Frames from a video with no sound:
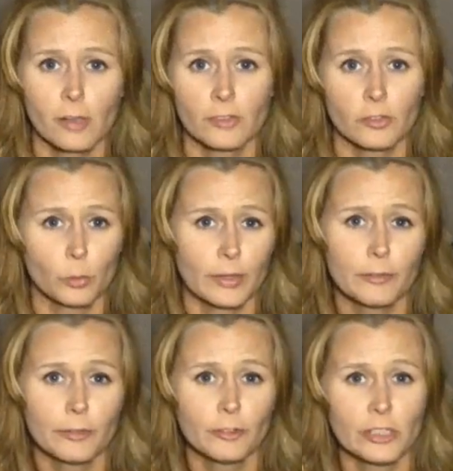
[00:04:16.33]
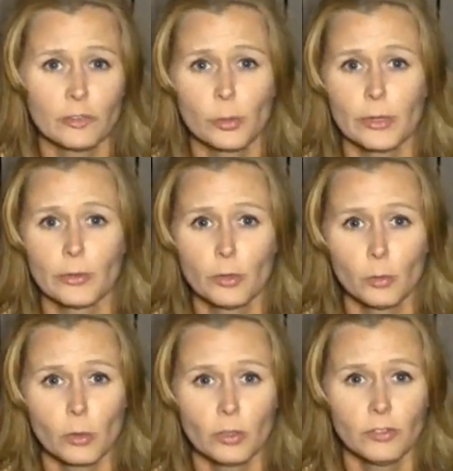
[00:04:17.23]
It's a 2015 Toyota
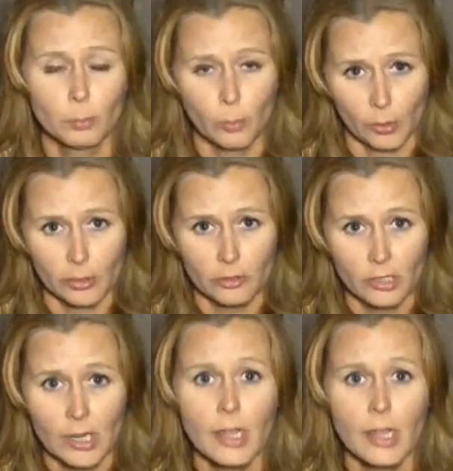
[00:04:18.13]
Corolla Sport.